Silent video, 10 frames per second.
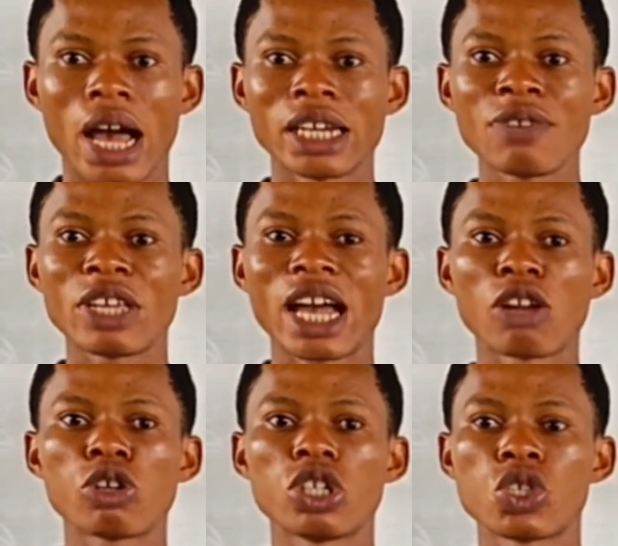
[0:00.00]
And if they
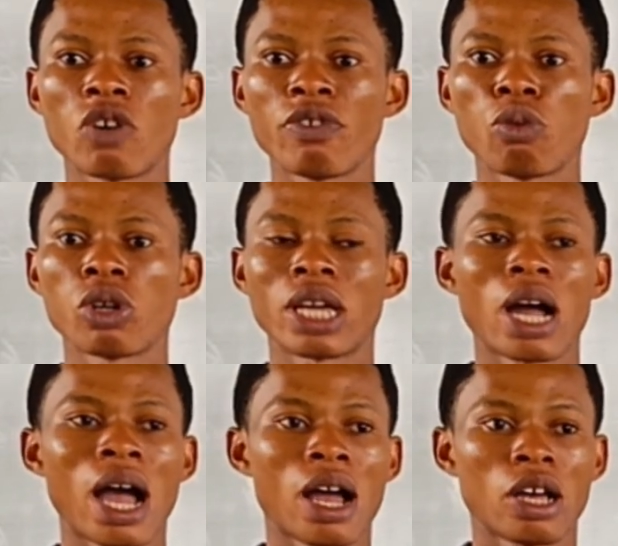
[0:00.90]
cannot dissolve in water,
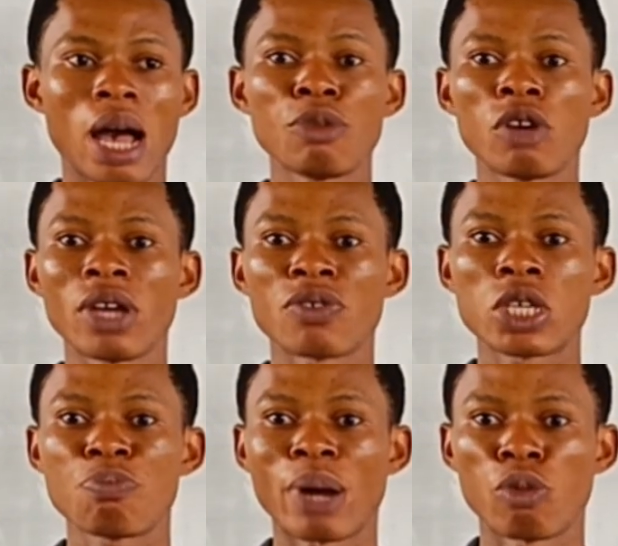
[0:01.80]
how many of you have
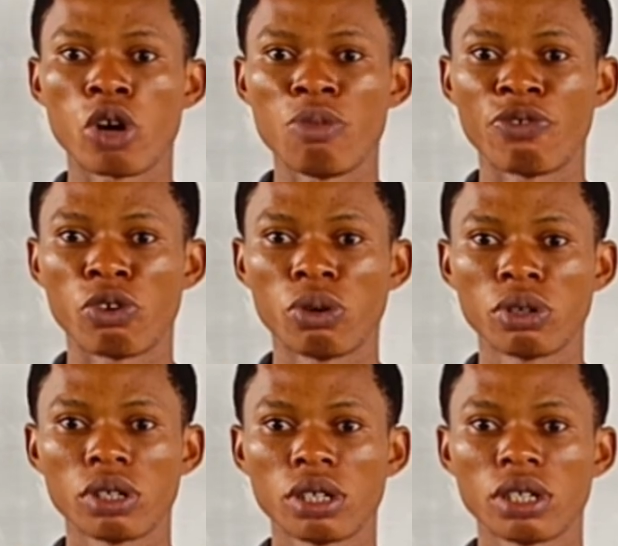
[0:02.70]
seen palm oil before?
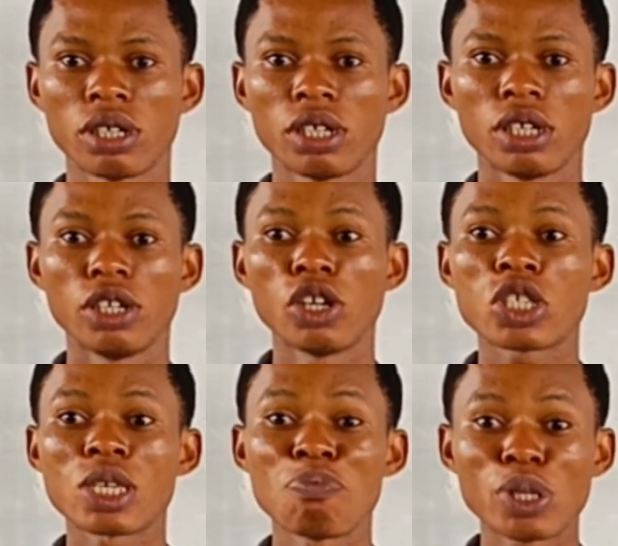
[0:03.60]

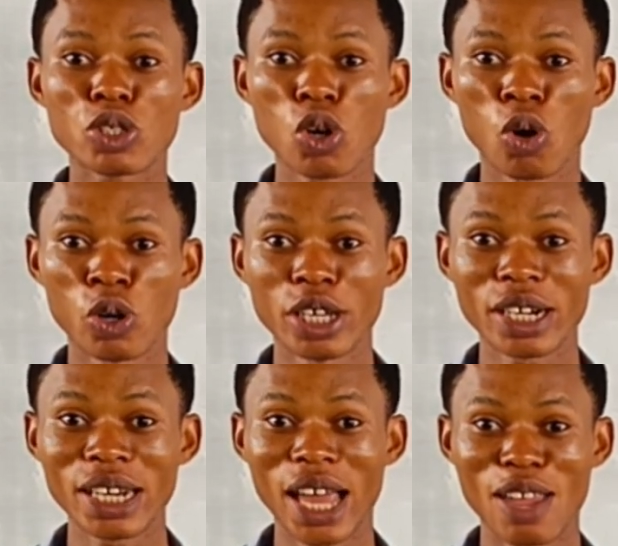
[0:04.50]
Not in picture, in
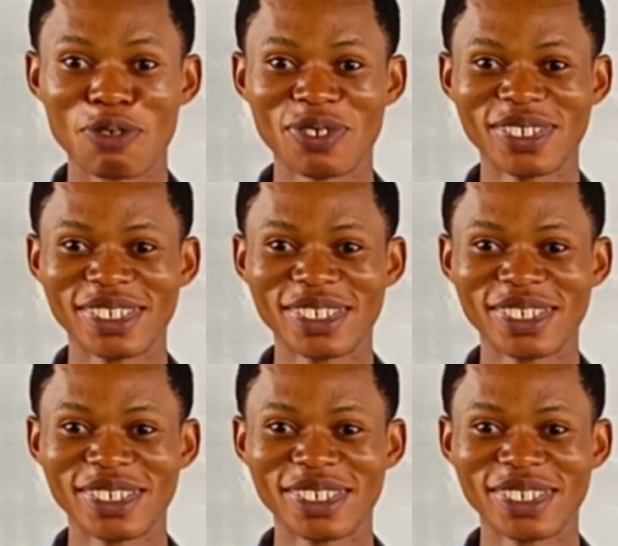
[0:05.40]
real life.